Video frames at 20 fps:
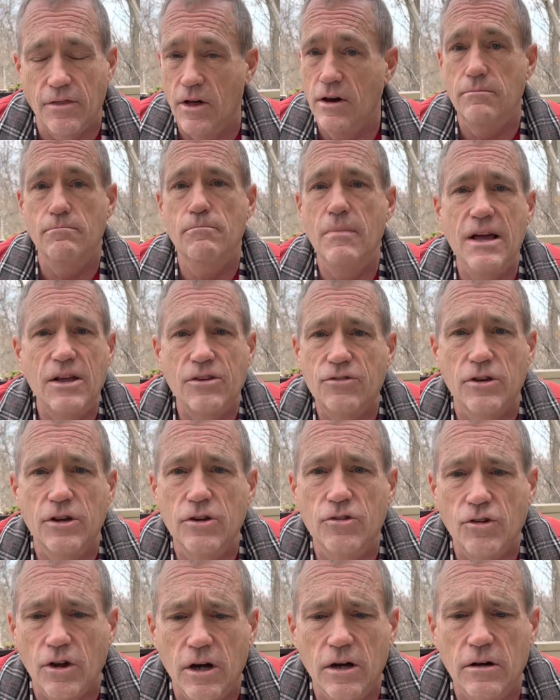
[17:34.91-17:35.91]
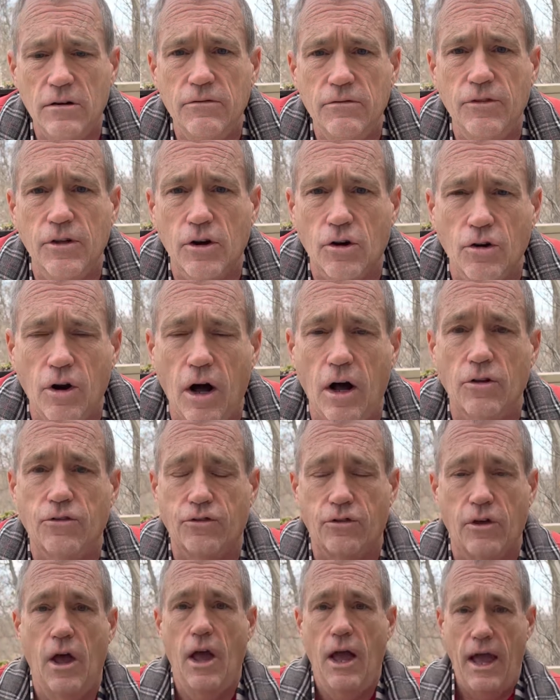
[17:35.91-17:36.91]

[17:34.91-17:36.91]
The message of the cross,